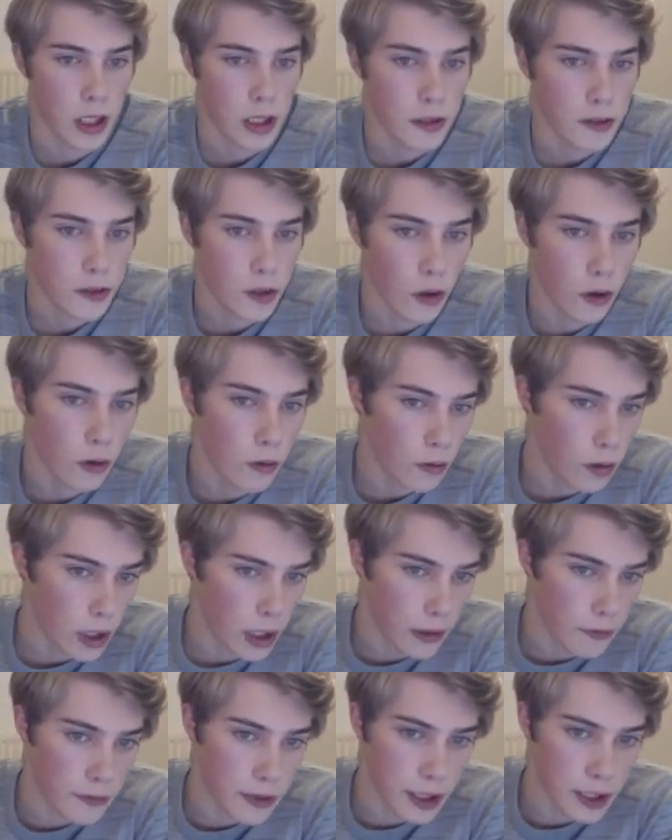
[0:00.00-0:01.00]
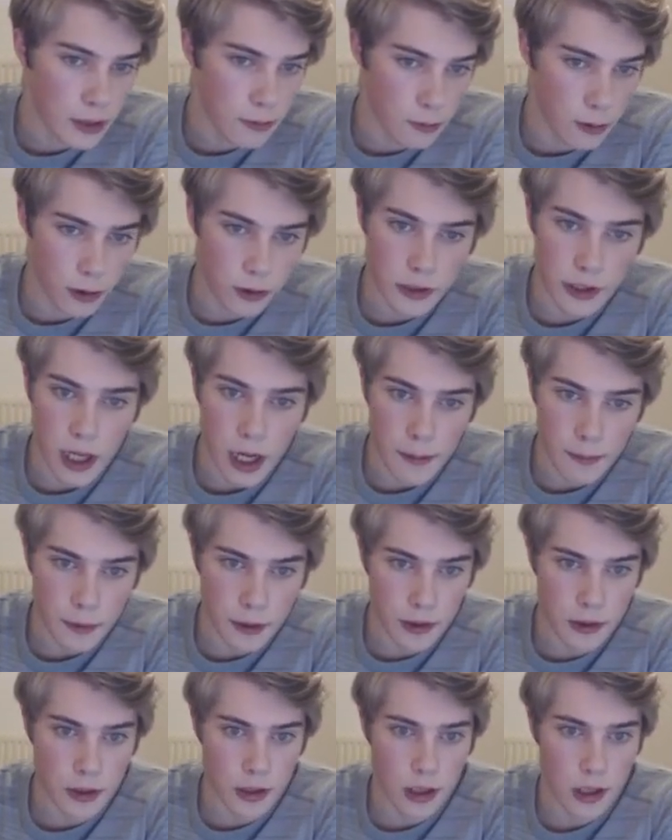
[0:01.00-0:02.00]
So if this were to
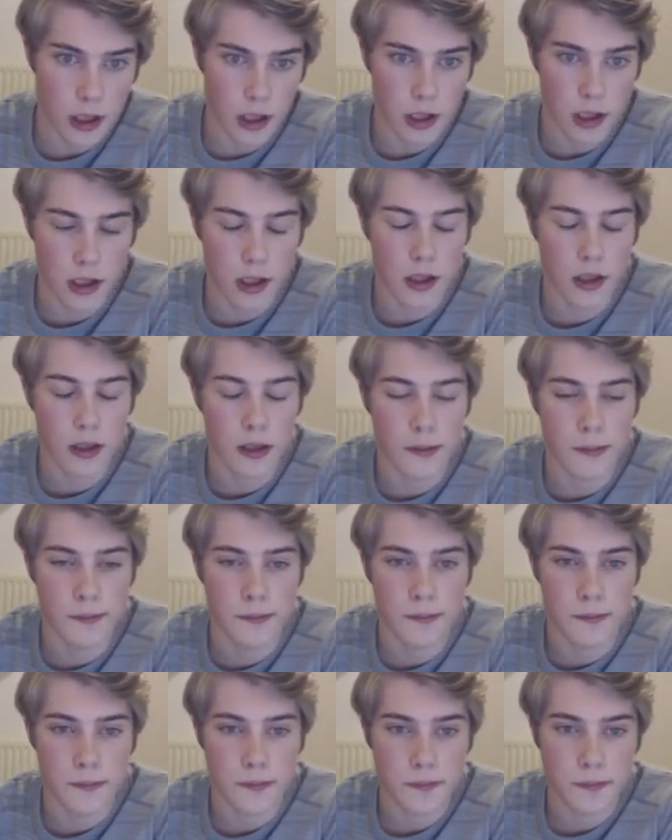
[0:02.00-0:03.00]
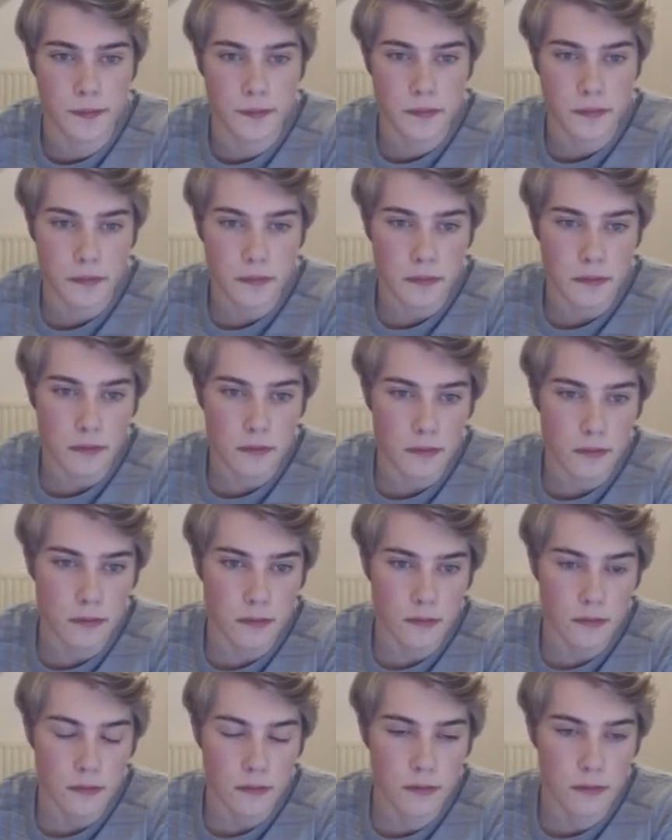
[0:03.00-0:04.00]
happen, um,
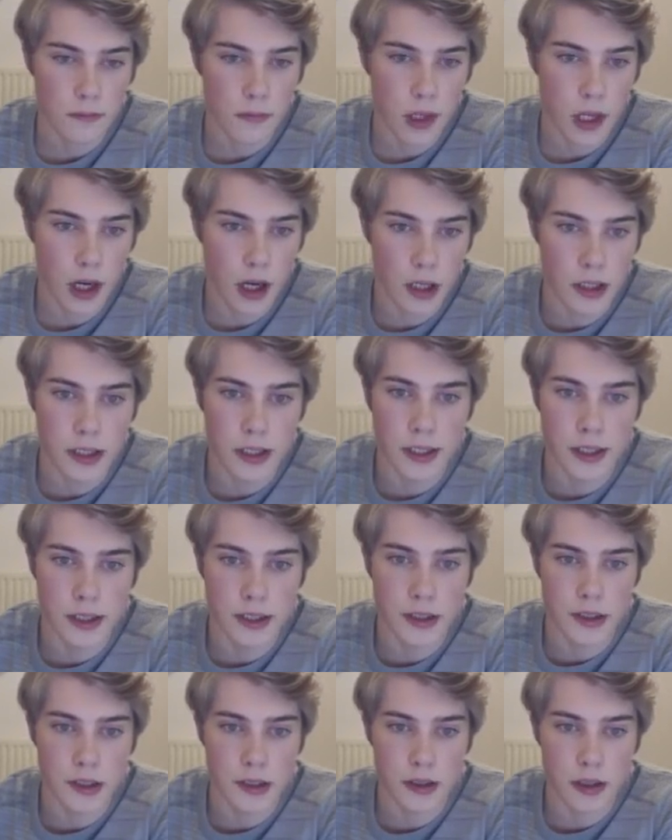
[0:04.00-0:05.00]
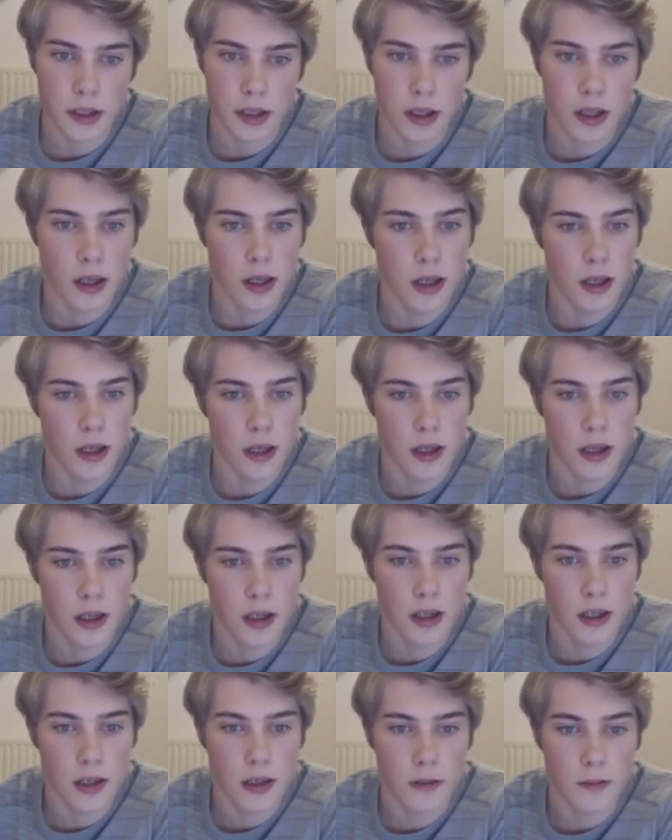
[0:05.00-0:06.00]
Anish,
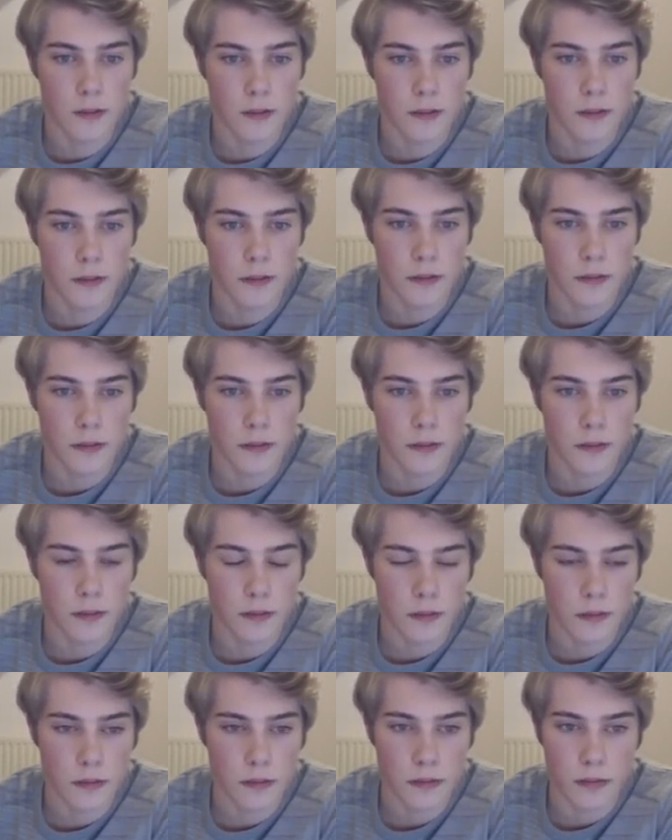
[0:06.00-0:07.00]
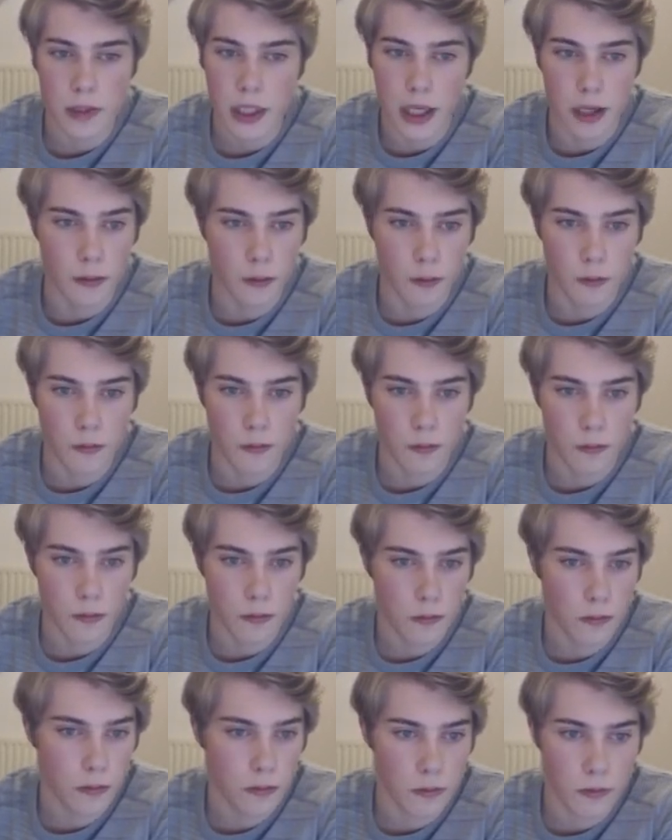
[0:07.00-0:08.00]
um, yeah,
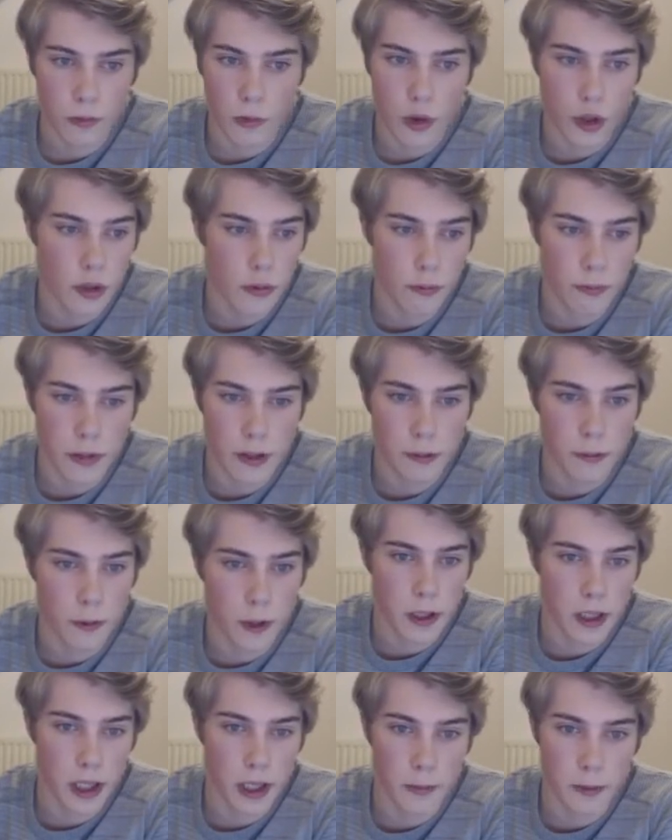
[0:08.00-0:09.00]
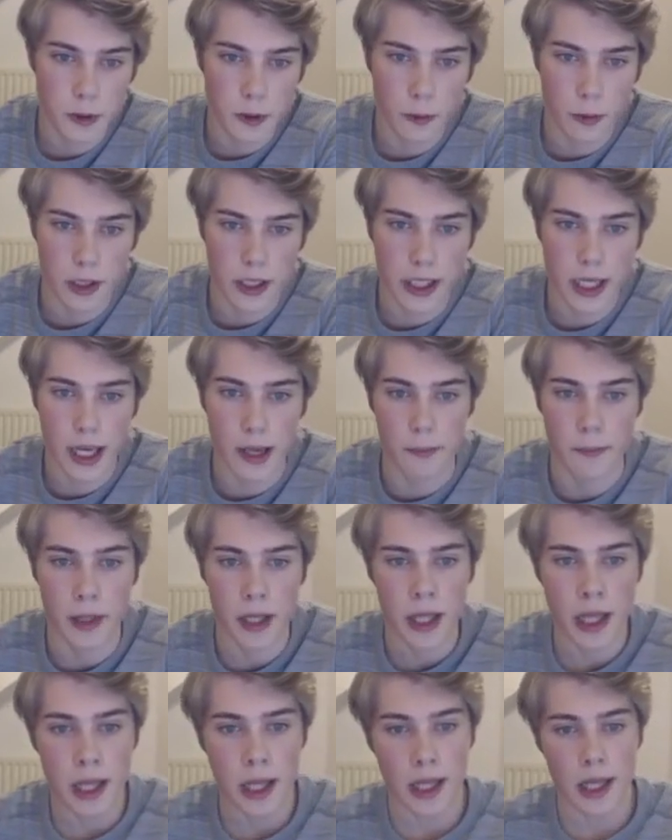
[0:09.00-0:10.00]
wouldn't be able to win the game.
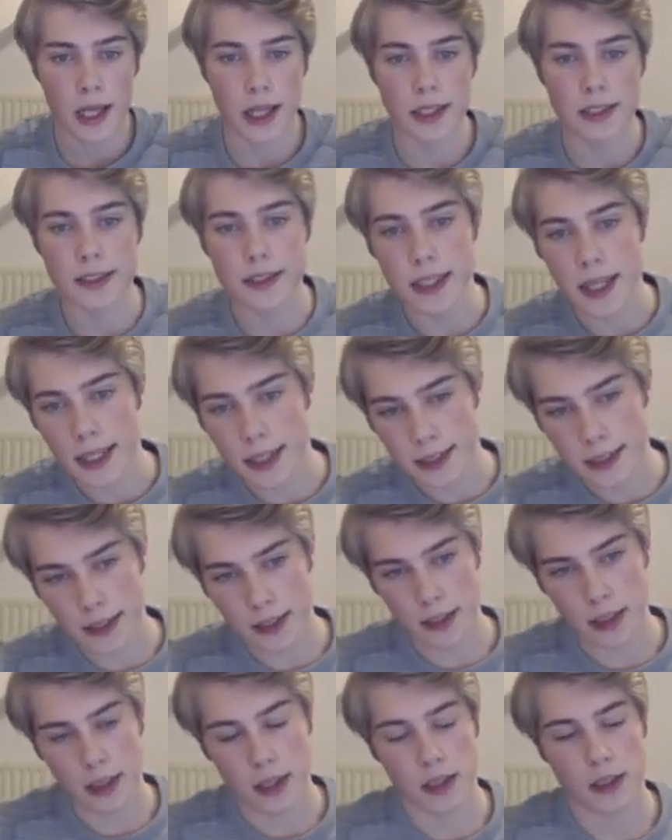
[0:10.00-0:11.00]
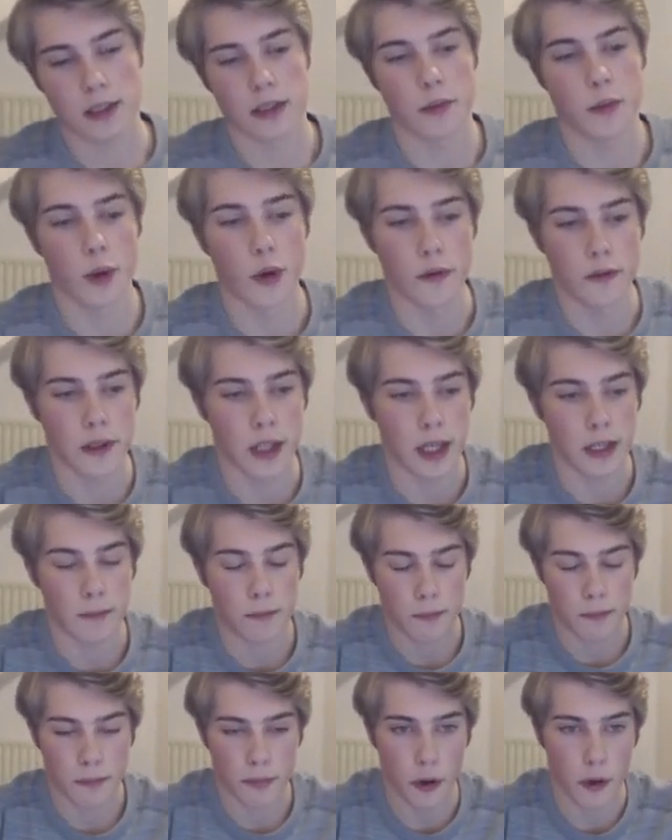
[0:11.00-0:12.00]
Instead, the move that
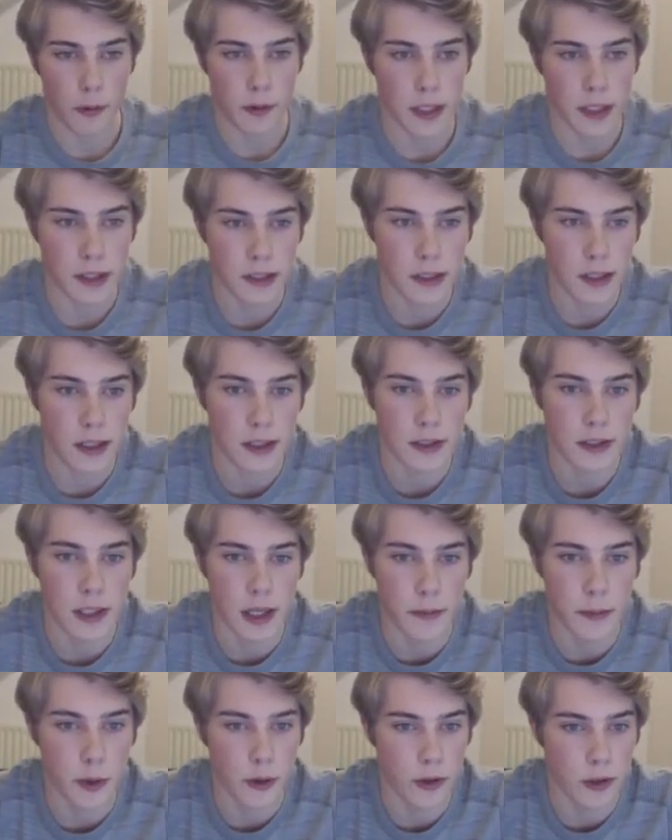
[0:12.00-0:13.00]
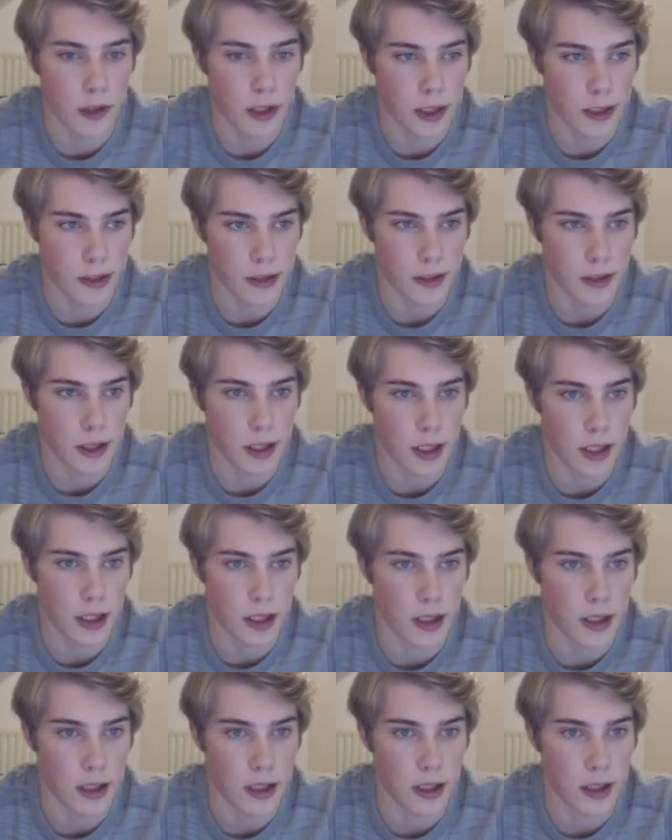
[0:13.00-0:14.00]
probably Samuel had
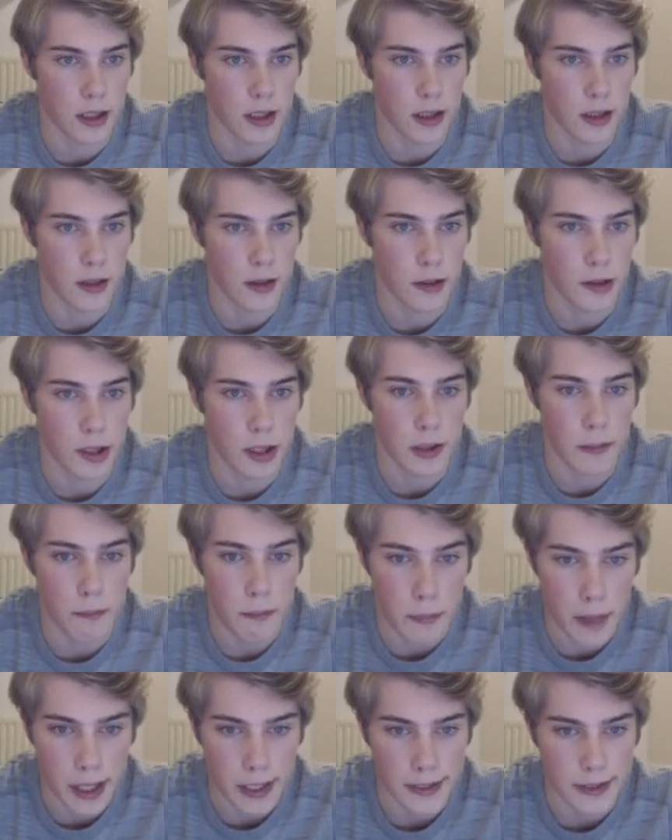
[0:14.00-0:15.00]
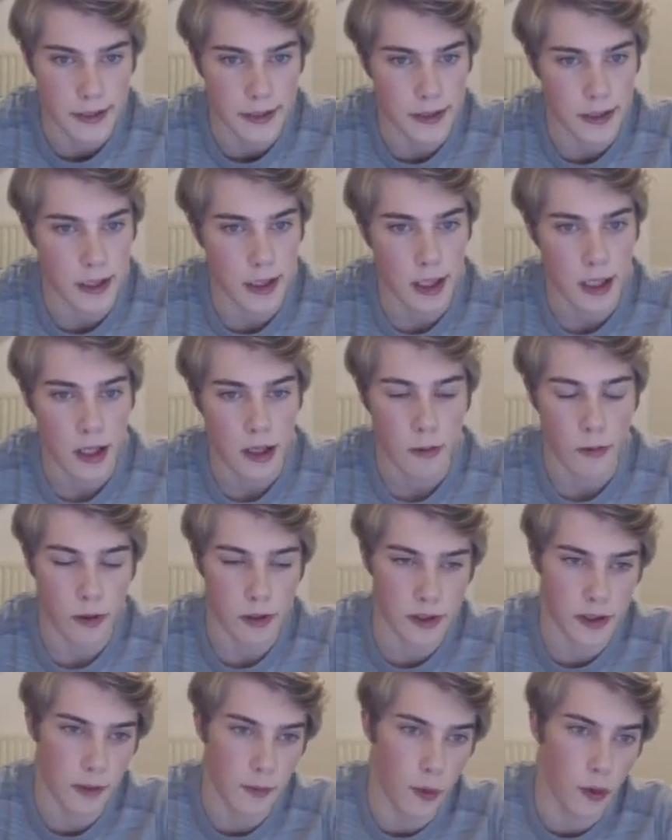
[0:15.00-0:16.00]
uh, missed
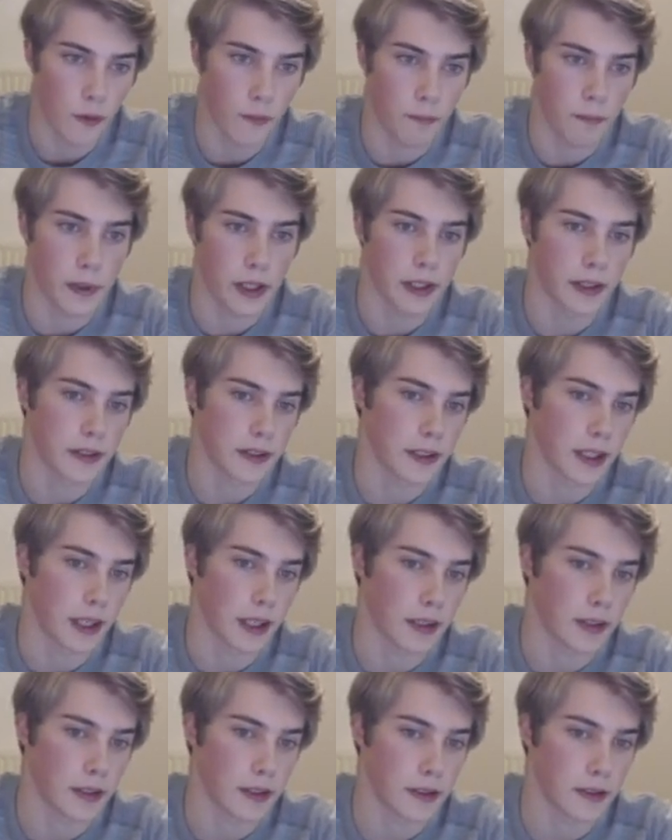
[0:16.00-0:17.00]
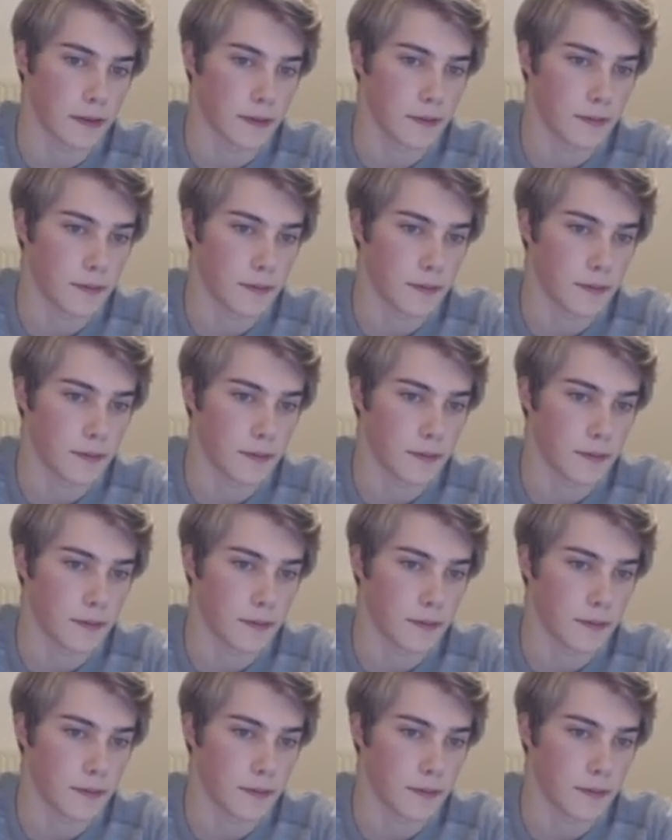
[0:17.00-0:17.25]
was the move b6.